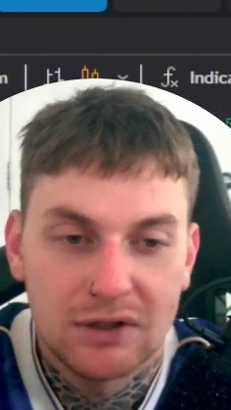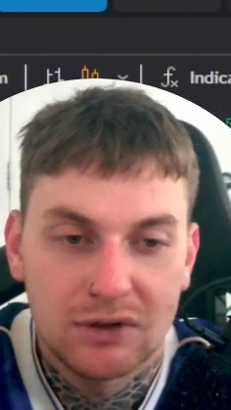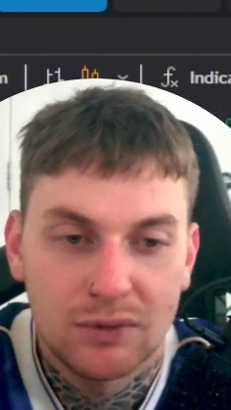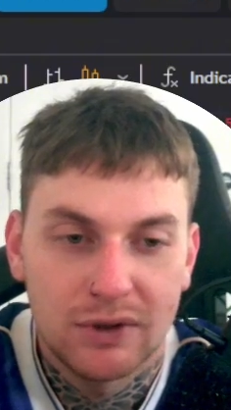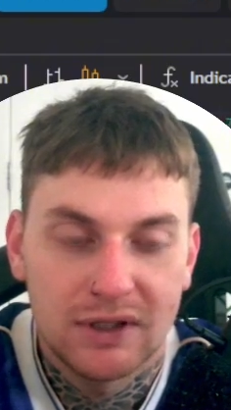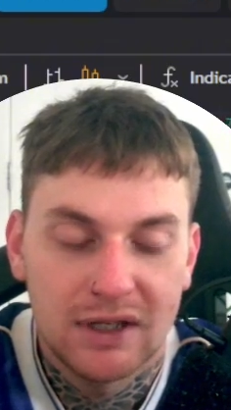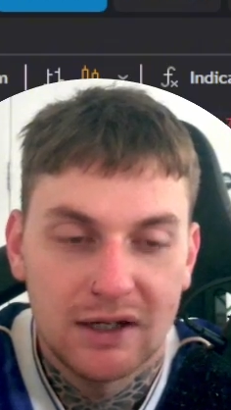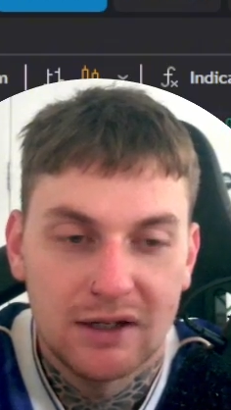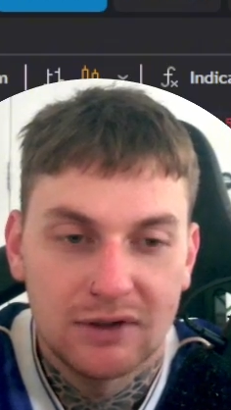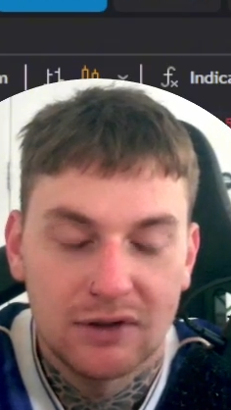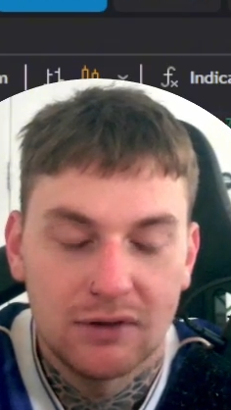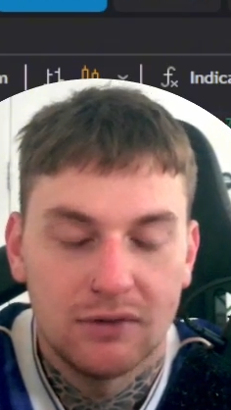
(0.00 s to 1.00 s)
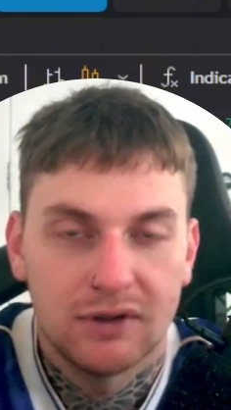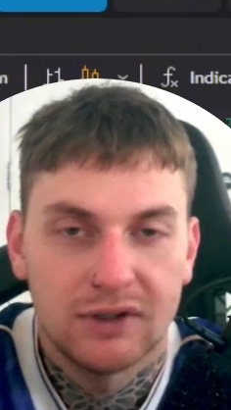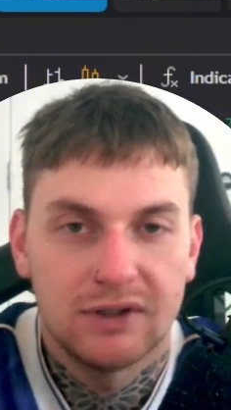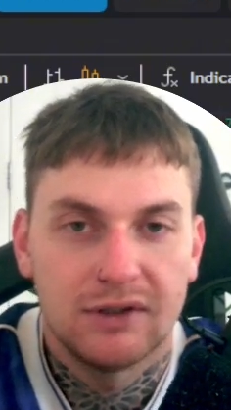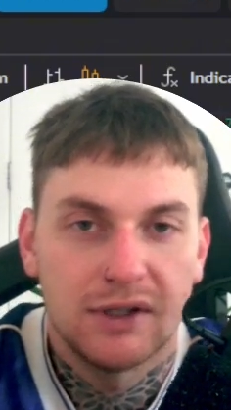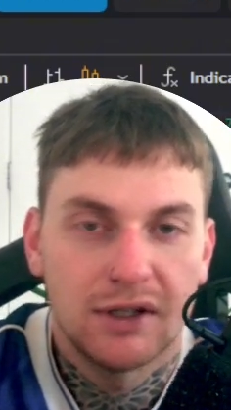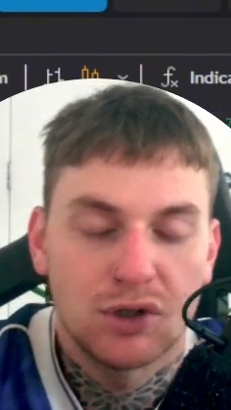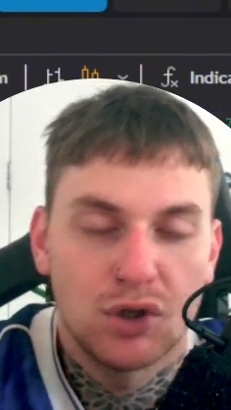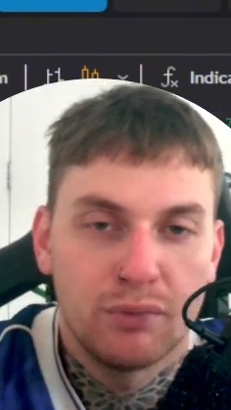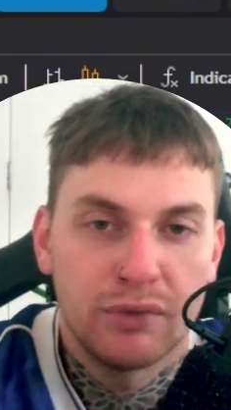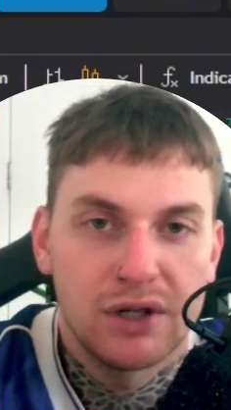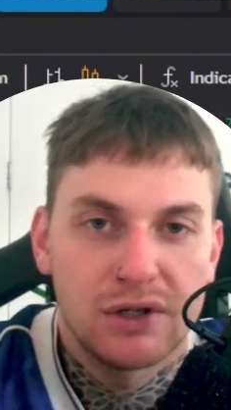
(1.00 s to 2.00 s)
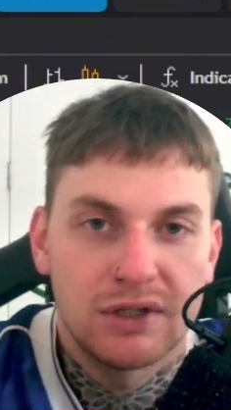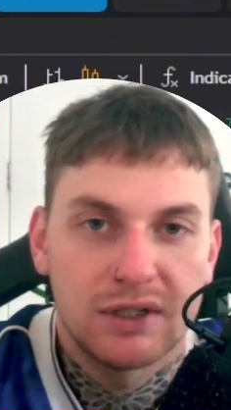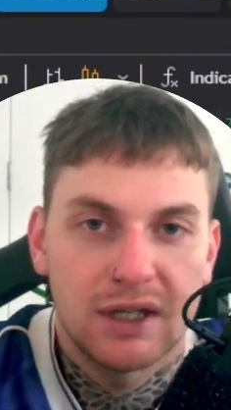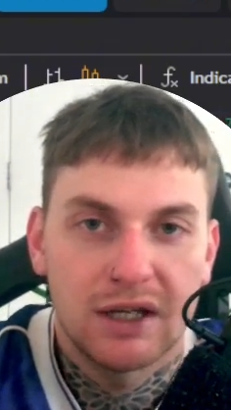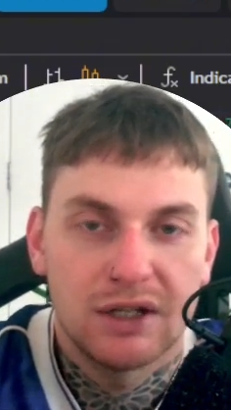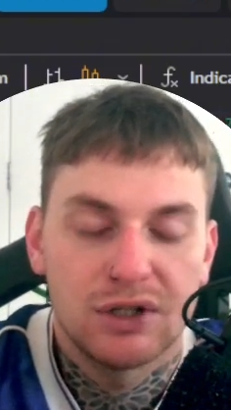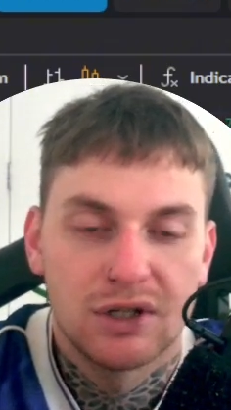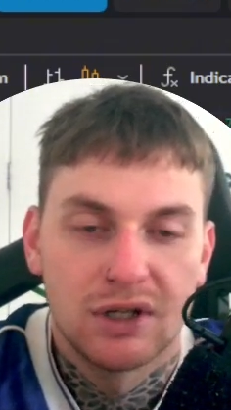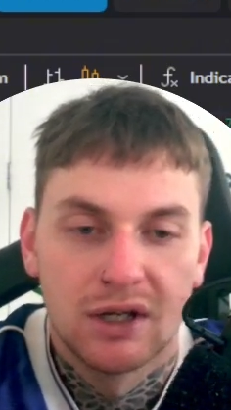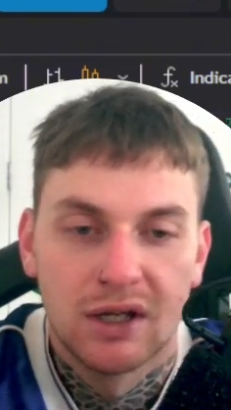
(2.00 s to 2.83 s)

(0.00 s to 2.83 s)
It's always in it. So this is the accumulation stage.